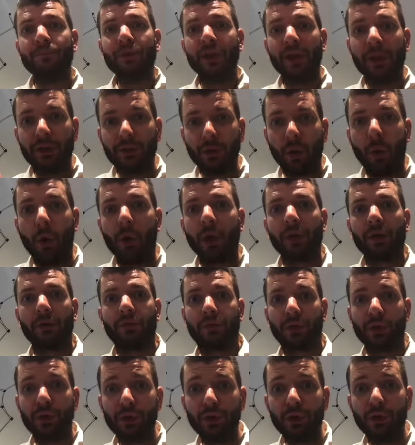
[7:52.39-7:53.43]
in order
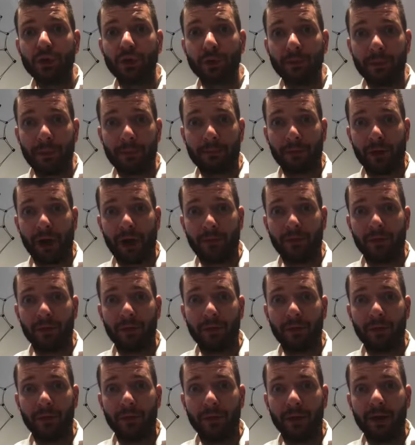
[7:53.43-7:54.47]
for you to be
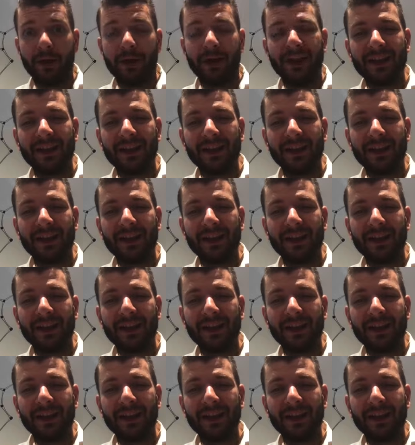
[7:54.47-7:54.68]
profitable.